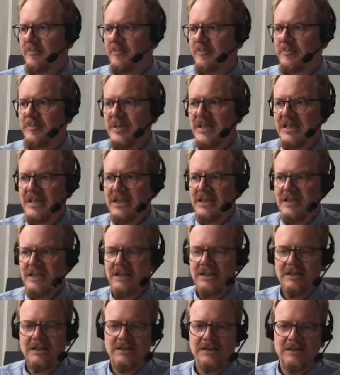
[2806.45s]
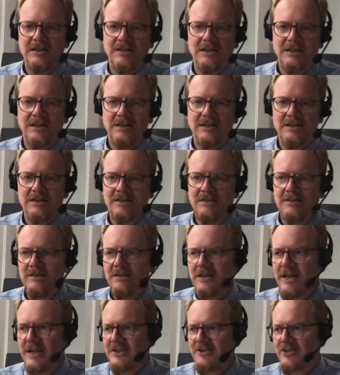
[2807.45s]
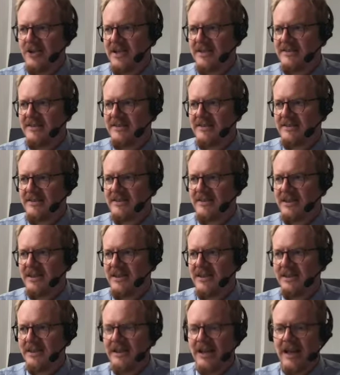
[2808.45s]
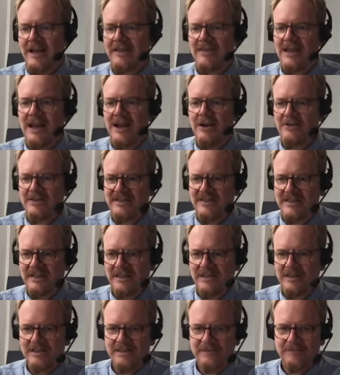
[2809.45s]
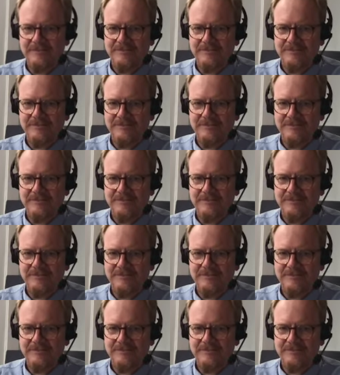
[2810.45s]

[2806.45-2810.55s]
be addressed here at the outset.